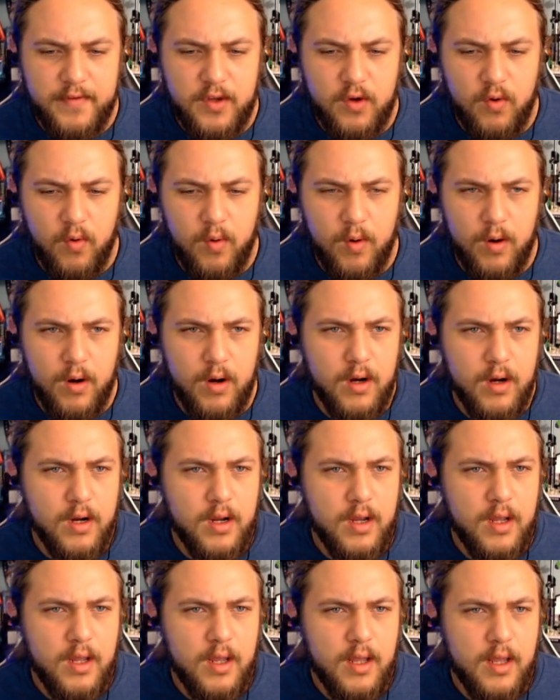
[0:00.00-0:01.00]
your
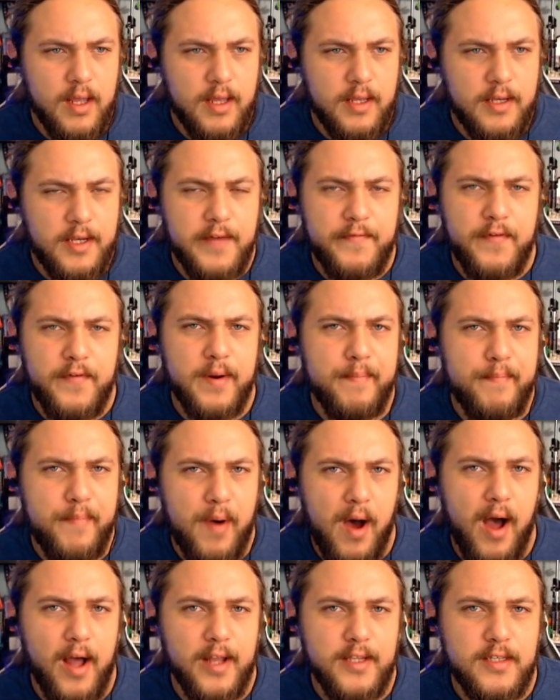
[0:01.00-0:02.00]
different
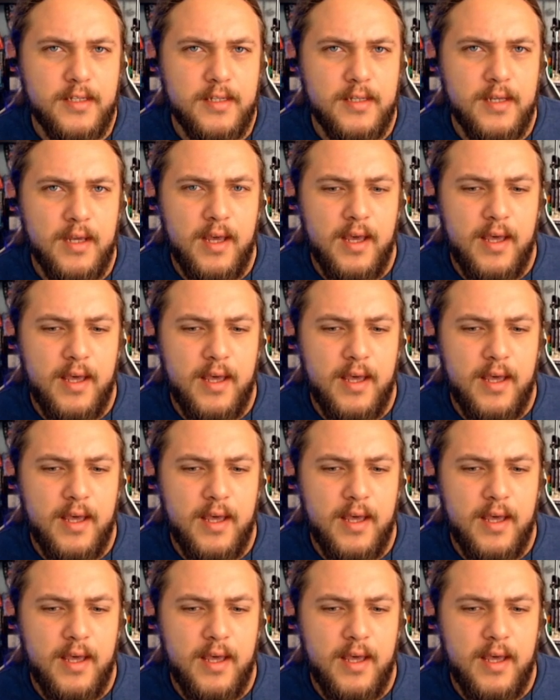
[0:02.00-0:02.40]
bots.